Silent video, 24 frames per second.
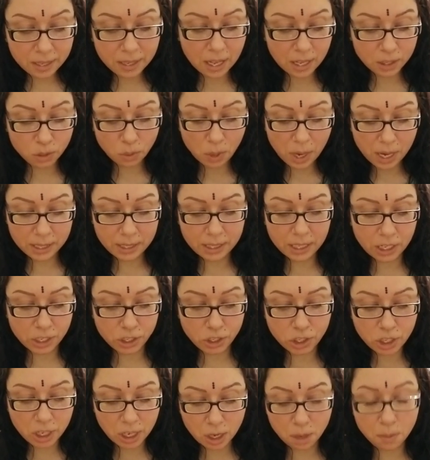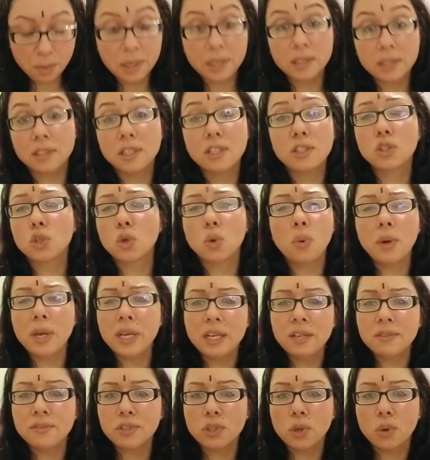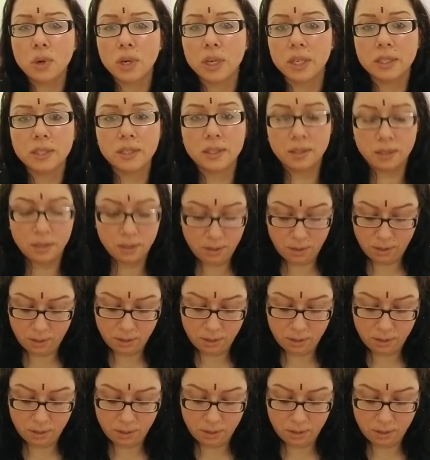That's why I say she, because it's Queen of Swords.